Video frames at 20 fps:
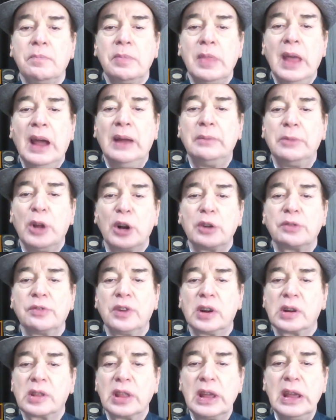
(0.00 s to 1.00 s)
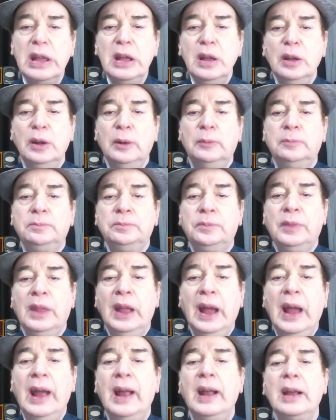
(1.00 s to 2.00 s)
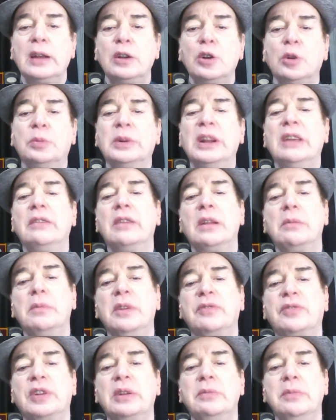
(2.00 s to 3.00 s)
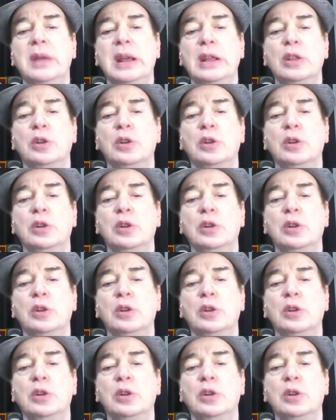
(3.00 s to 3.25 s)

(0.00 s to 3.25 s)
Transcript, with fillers: I'm not worthy, and nobody will befriend me,